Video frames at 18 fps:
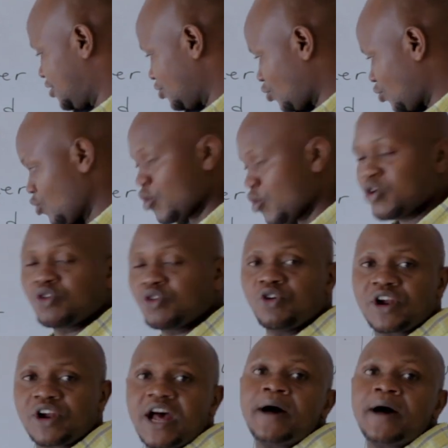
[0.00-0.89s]

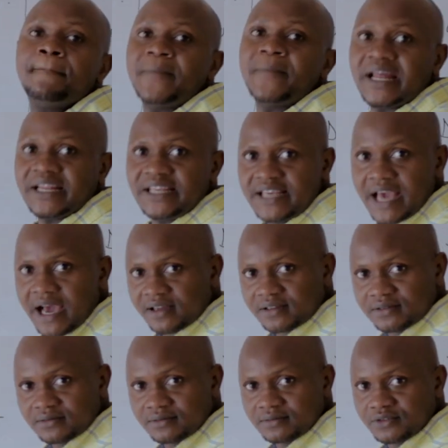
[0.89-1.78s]
kurongora Maria,
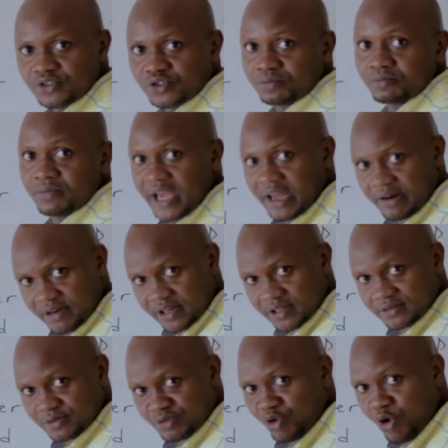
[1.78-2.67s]
to
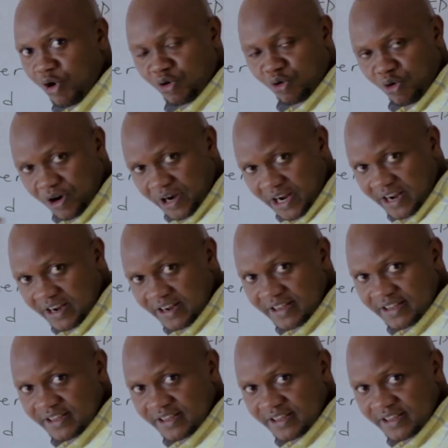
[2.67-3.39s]
marry kurongora.